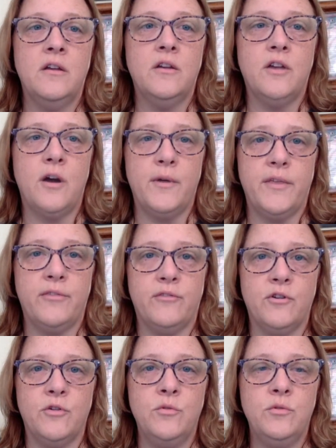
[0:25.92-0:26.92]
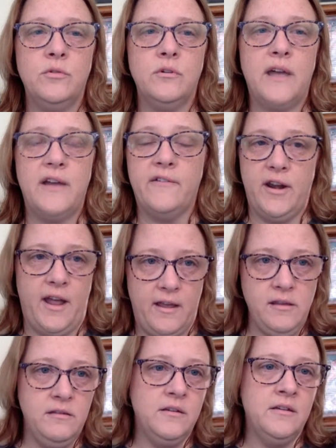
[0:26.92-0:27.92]
going through every
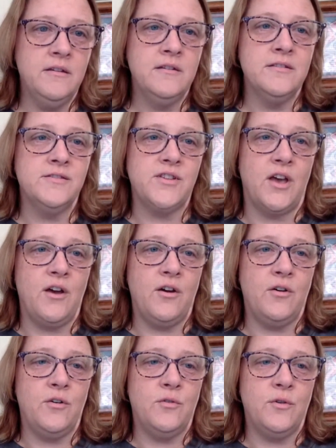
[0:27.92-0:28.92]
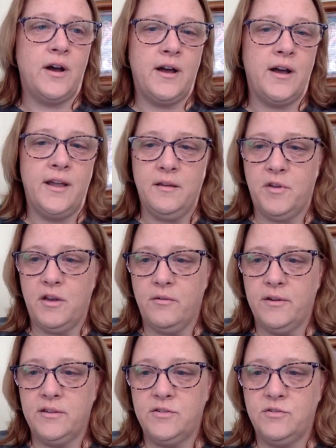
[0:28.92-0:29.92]
day. So I am
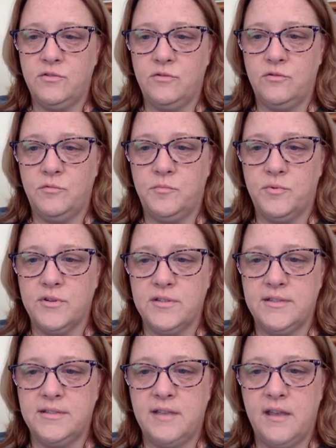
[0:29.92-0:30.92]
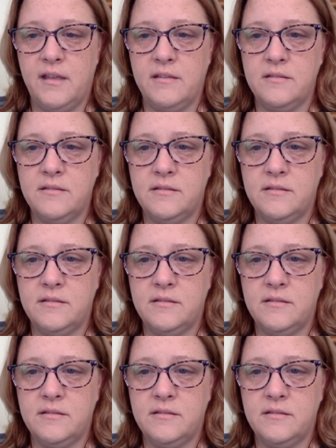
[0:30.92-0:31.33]
going to present